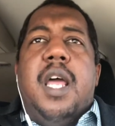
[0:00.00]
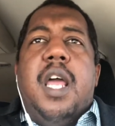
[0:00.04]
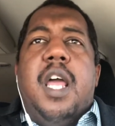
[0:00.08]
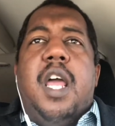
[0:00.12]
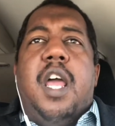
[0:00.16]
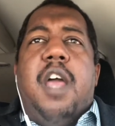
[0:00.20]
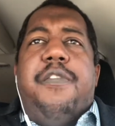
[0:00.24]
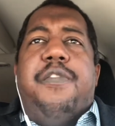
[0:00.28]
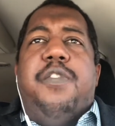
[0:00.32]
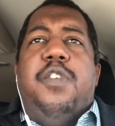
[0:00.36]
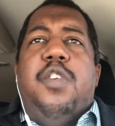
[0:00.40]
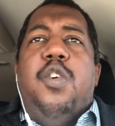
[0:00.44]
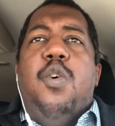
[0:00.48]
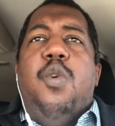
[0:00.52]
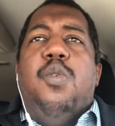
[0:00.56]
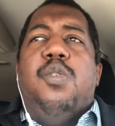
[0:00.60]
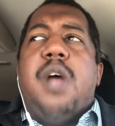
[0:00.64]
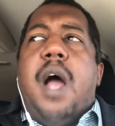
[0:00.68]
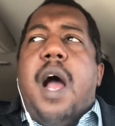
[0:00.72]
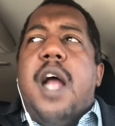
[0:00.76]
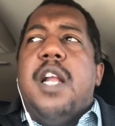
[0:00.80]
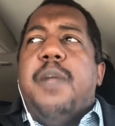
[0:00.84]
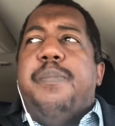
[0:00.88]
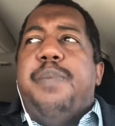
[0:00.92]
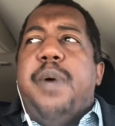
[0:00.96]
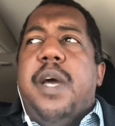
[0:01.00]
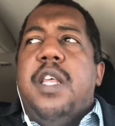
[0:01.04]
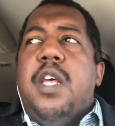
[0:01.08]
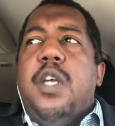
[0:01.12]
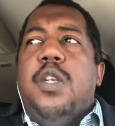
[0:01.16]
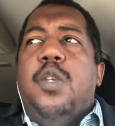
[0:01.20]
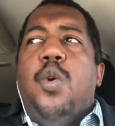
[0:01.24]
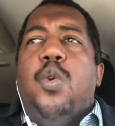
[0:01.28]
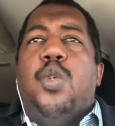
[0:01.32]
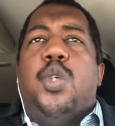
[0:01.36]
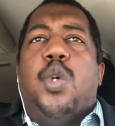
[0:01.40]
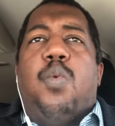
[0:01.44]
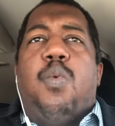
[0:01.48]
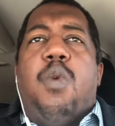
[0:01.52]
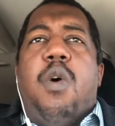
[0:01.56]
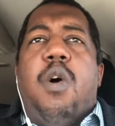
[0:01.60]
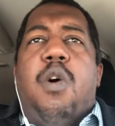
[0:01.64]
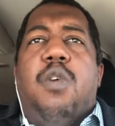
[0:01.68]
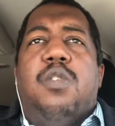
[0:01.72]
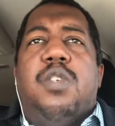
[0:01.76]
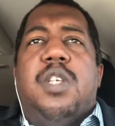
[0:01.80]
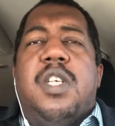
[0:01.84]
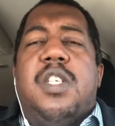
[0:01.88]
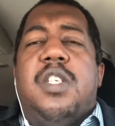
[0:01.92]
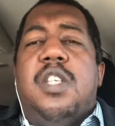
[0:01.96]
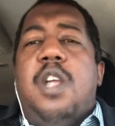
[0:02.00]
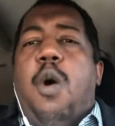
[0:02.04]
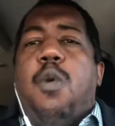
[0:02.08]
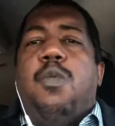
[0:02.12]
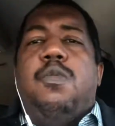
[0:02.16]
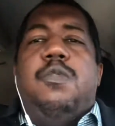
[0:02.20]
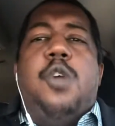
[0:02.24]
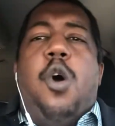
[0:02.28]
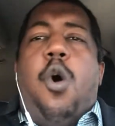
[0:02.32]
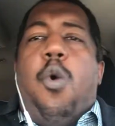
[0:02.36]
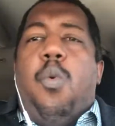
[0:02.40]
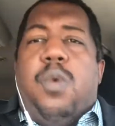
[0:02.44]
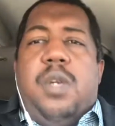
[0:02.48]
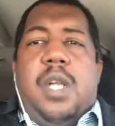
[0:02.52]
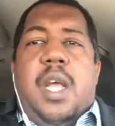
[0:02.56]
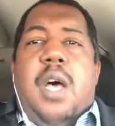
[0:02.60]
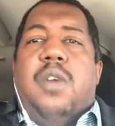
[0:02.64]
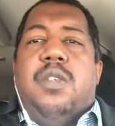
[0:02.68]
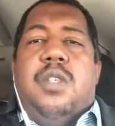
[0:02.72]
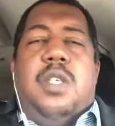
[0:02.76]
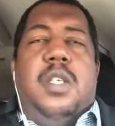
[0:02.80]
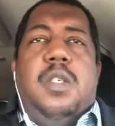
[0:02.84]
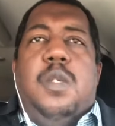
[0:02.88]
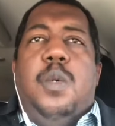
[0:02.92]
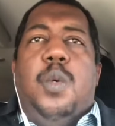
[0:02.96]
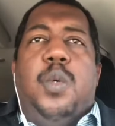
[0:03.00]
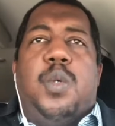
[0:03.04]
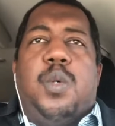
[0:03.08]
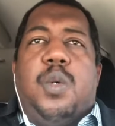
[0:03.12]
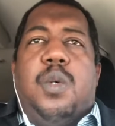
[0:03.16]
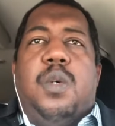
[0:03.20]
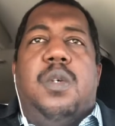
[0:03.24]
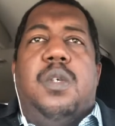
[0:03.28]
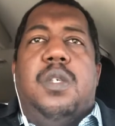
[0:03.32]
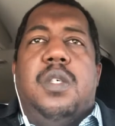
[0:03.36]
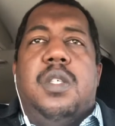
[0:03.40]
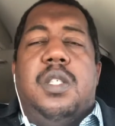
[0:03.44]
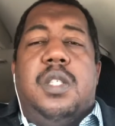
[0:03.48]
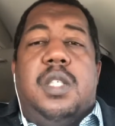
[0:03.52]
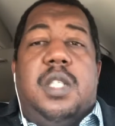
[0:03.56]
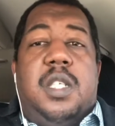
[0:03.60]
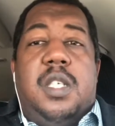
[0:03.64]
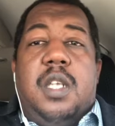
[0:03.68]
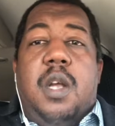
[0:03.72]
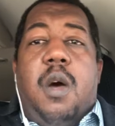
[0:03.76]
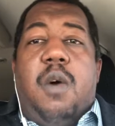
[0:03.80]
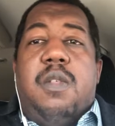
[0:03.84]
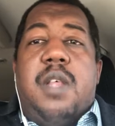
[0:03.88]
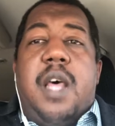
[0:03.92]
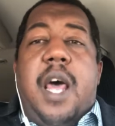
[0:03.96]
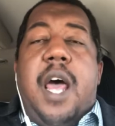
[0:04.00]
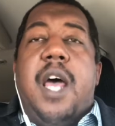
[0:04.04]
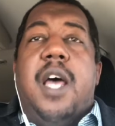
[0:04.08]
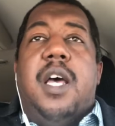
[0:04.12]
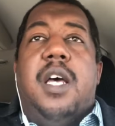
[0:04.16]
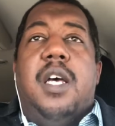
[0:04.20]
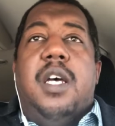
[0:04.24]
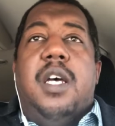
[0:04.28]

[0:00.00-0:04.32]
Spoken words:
if you try to play the neutral role, just know no one else is neutral. Just know that.